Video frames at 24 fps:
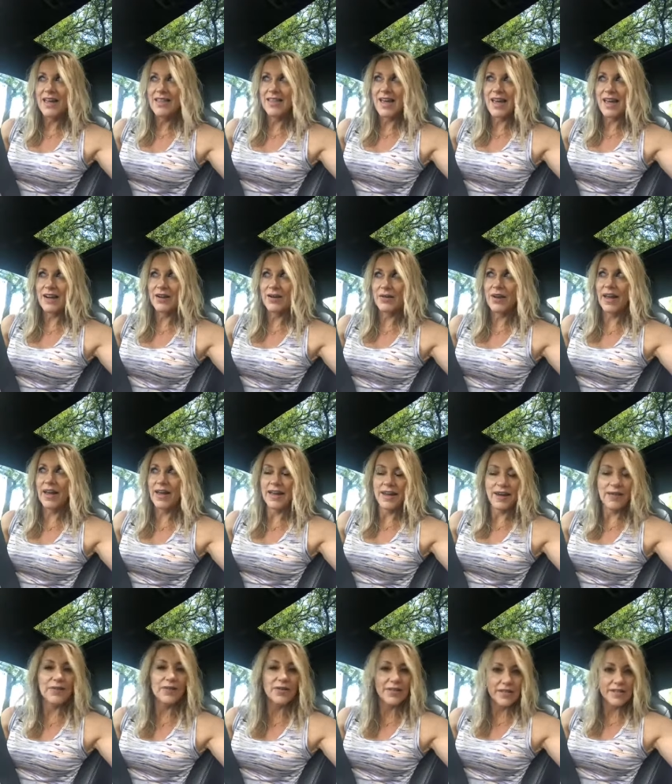that okay
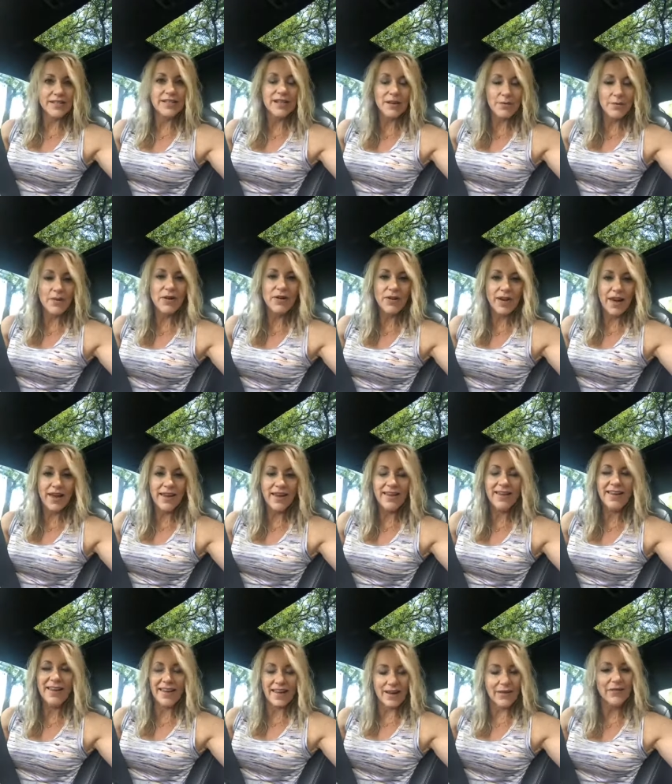everything's gonna be okay
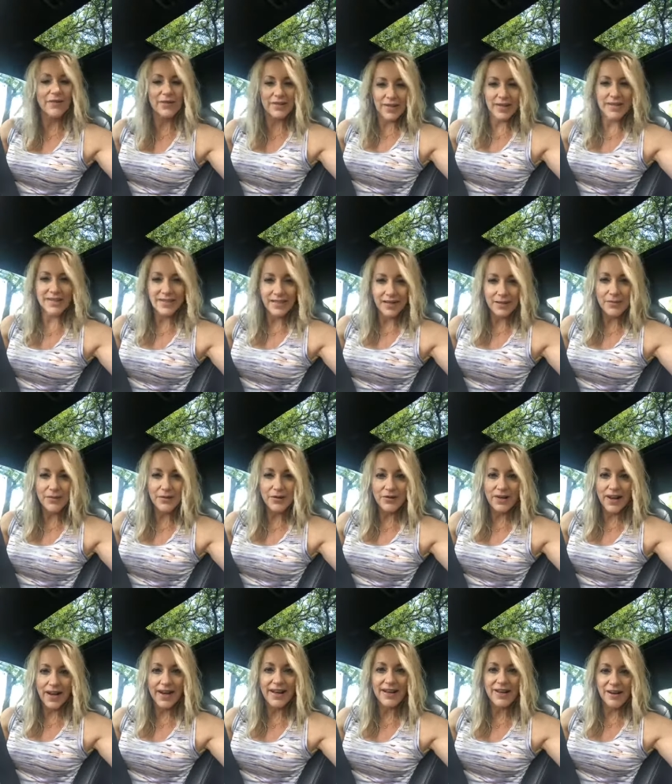everything's gonna be
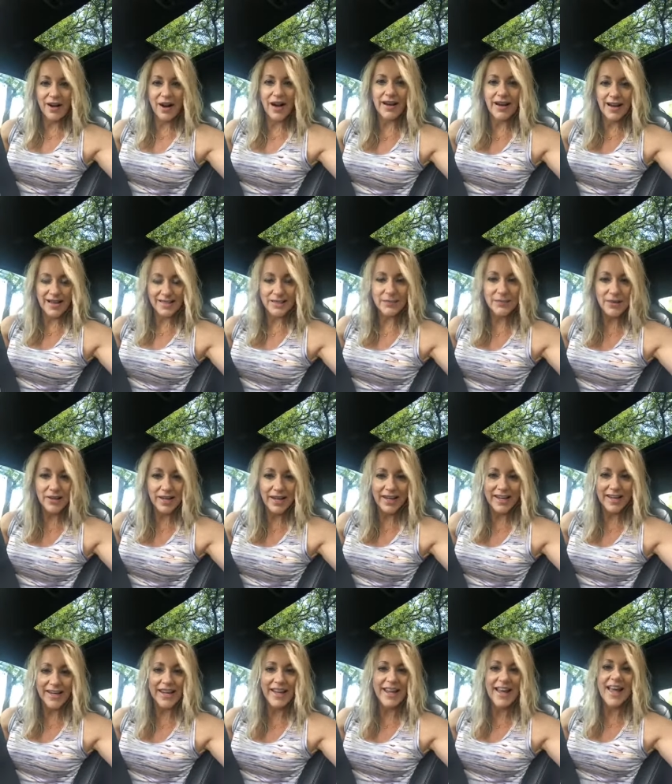okay God has a
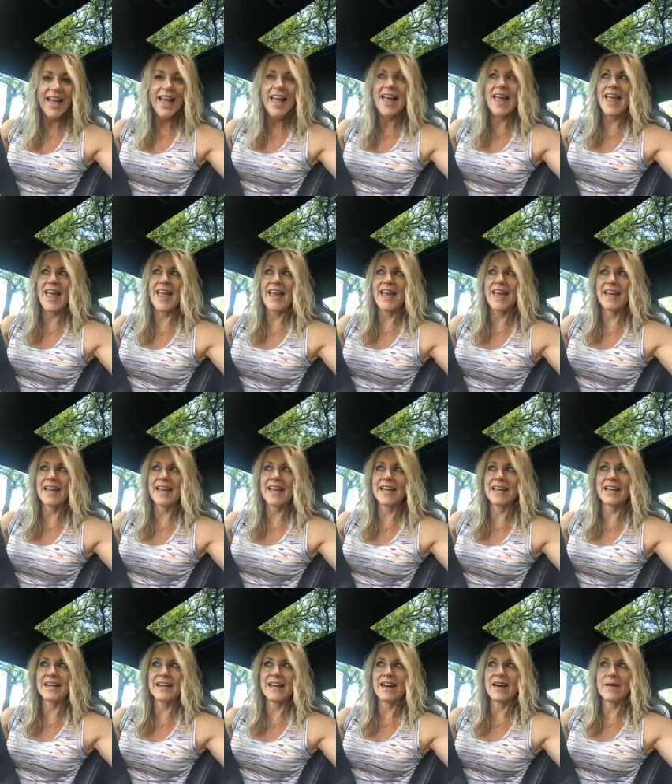plan
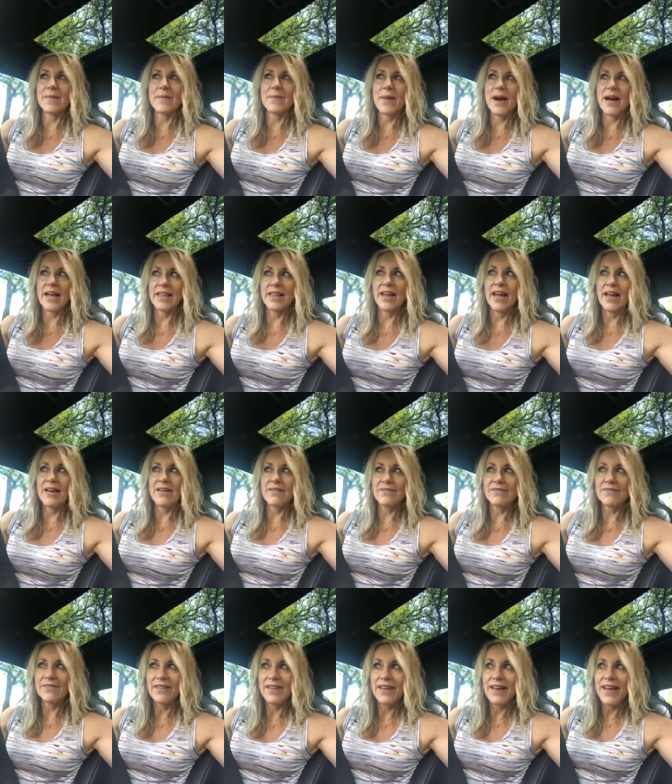and my
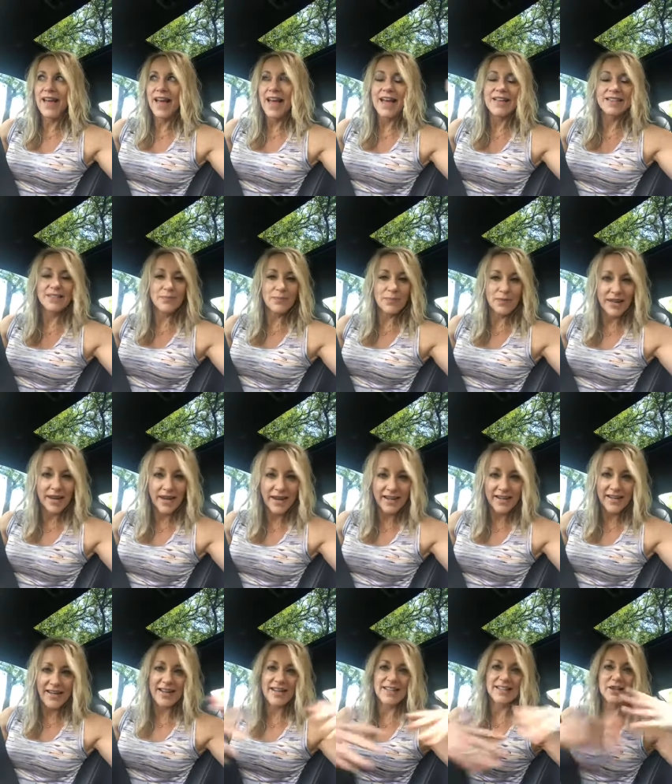life has a
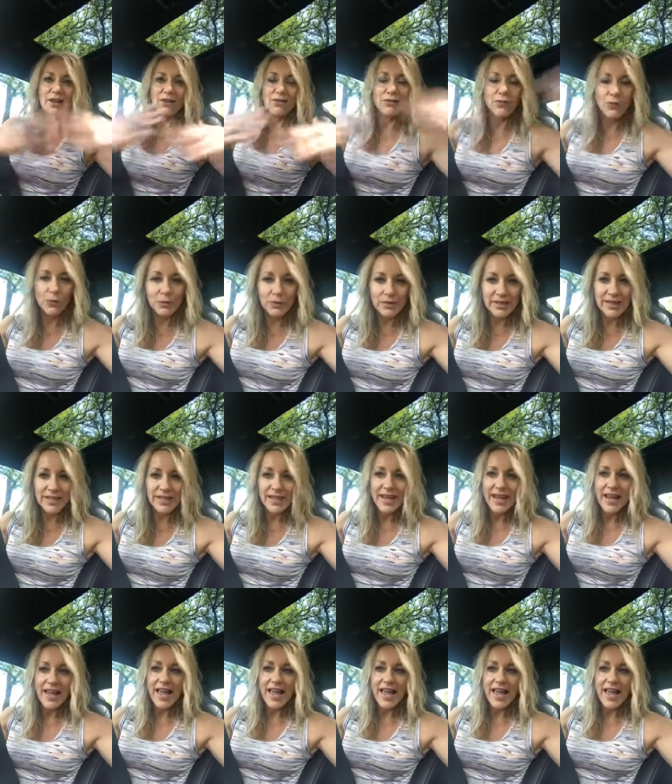plan and it's unfolding